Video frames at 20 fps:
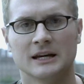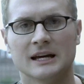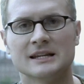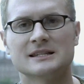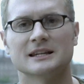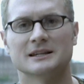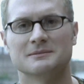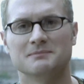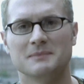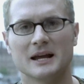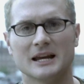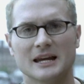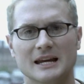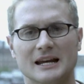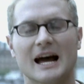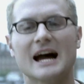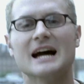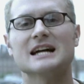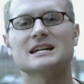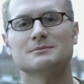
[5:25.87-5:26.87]
It's
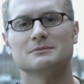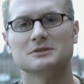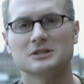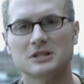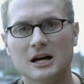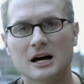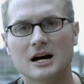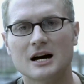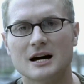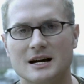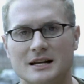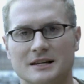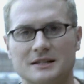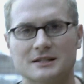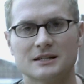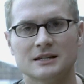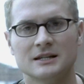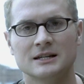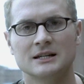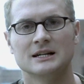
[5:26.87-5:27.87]
admitting I am
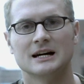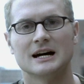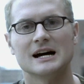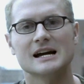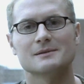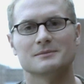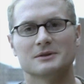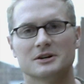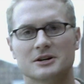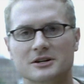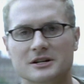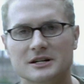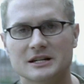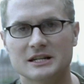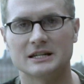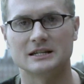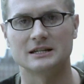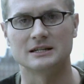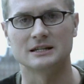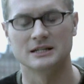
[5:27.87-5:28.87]
lost, I am
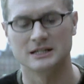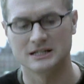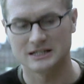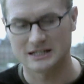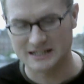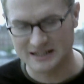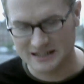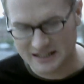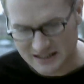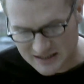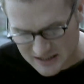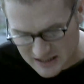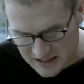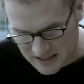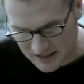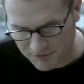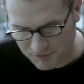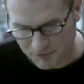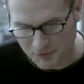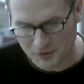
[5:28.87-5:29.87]
hurting, and this
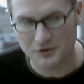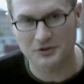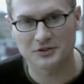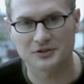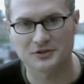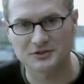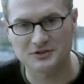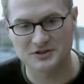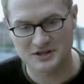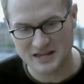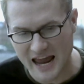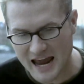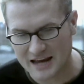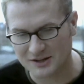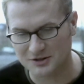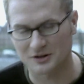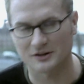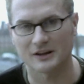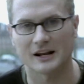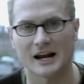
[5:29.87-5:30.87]
sinful
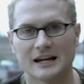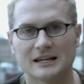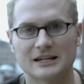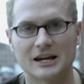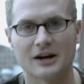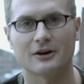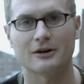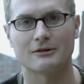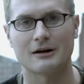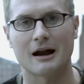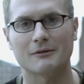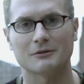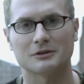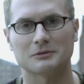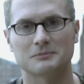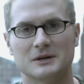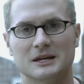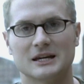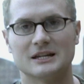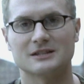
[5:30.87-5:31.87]
nature that I carry around
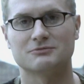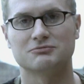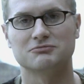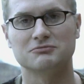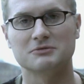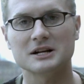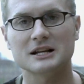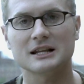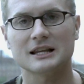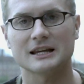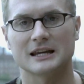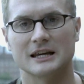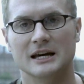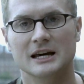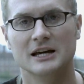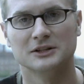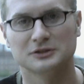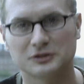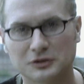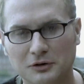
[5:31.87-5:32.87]
with me has really
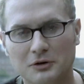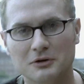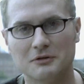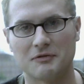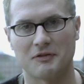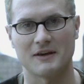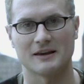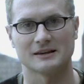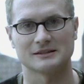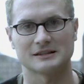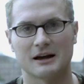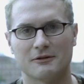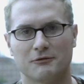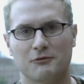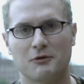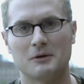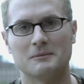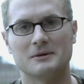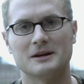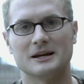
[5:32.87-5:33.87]
screwed things up
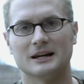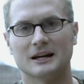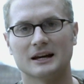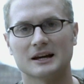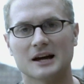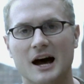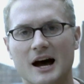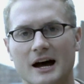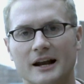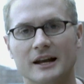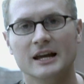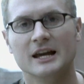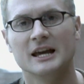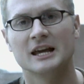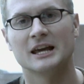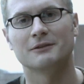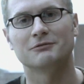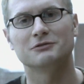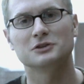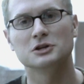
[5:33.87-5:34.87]
for me. And God,
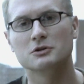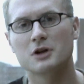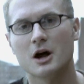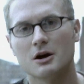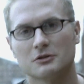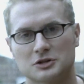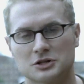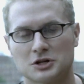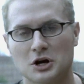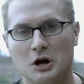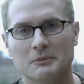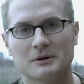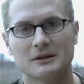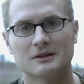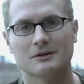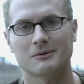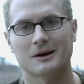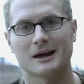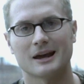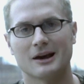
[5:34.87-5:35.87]
if you don't show me
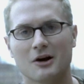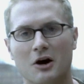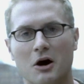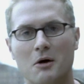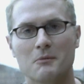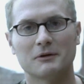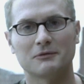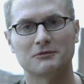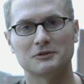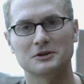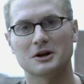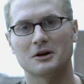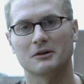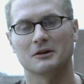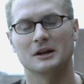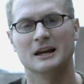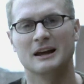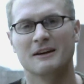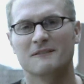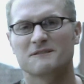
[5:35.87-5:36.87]
the way home, if you
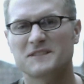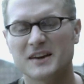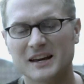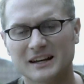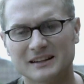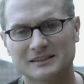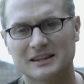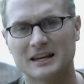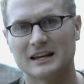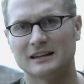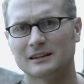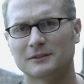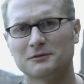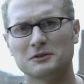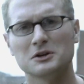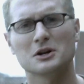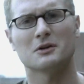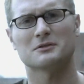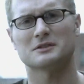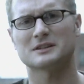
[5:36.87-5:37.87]
don't fix things, if
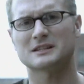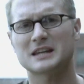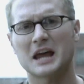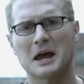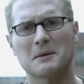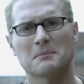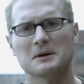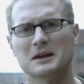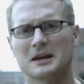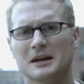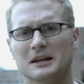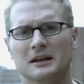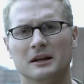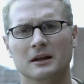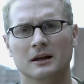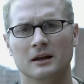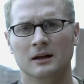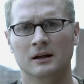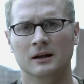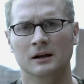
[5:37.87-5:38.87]
you don't step in,
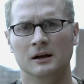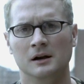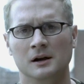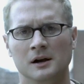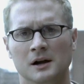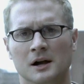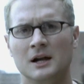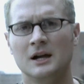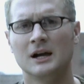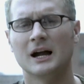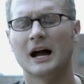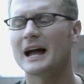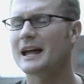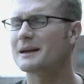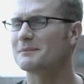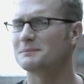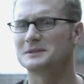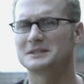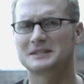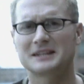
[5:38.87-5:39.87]
I
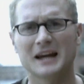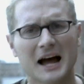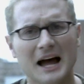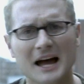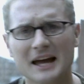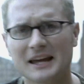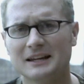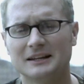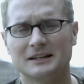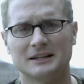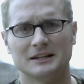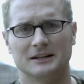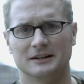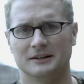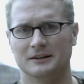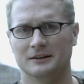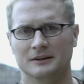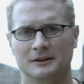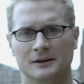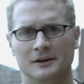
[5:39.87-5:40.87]
am dying
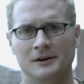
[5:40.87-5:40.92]
here.